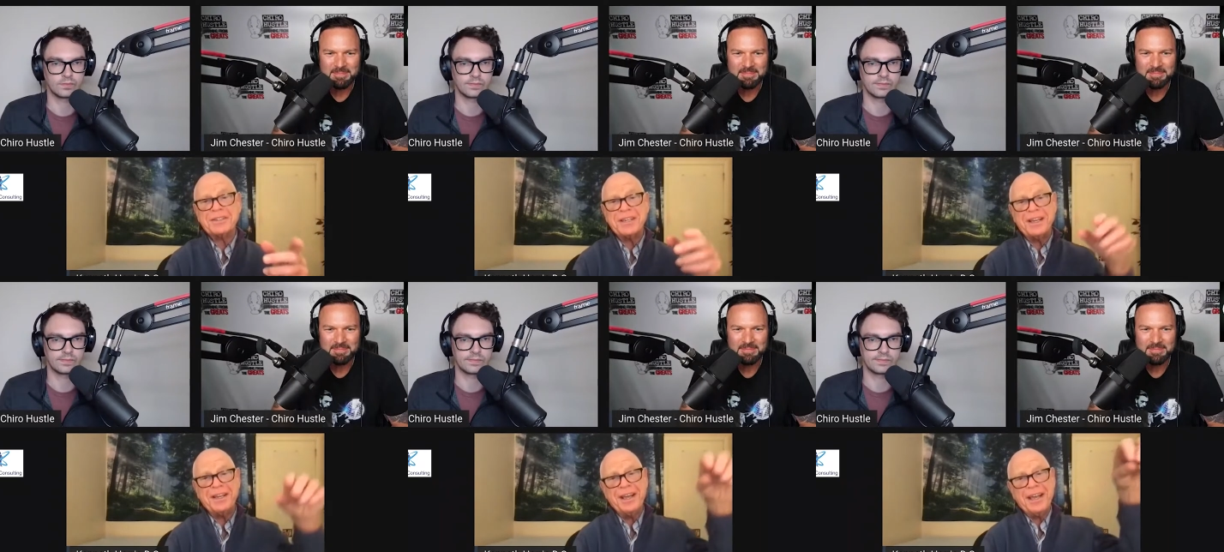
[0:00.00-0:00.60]

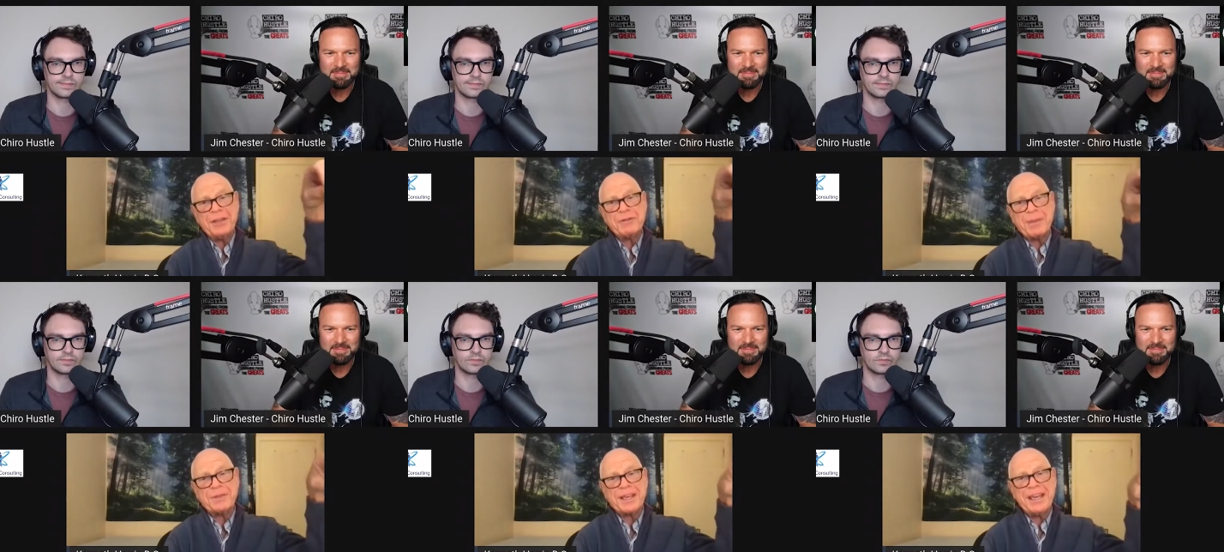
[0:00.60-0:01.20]
Speaker 1: Sid. He
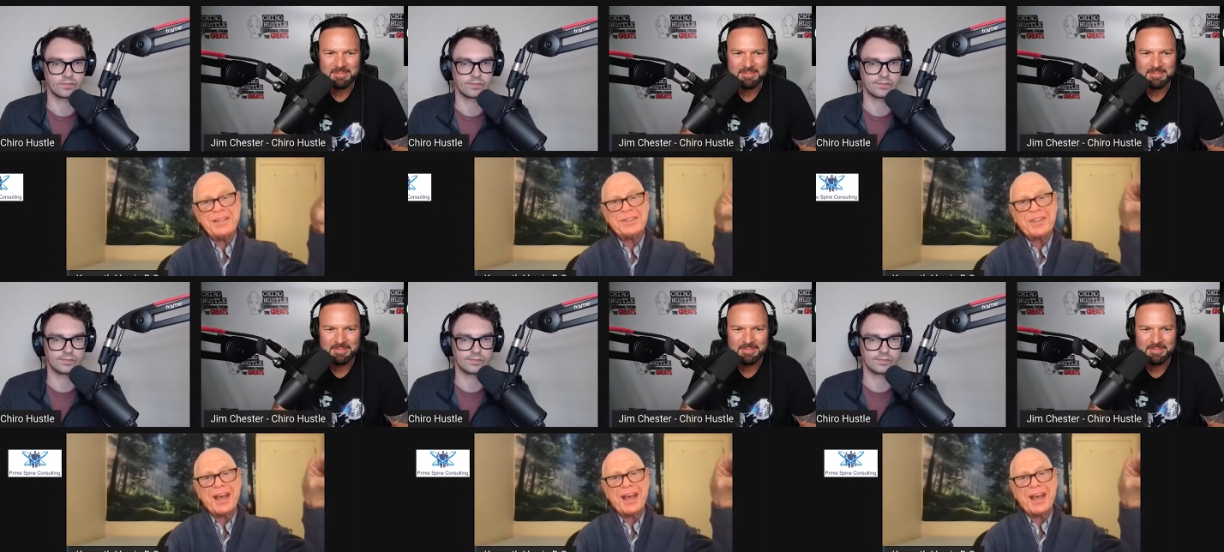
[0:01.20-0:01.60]
dropped the keys a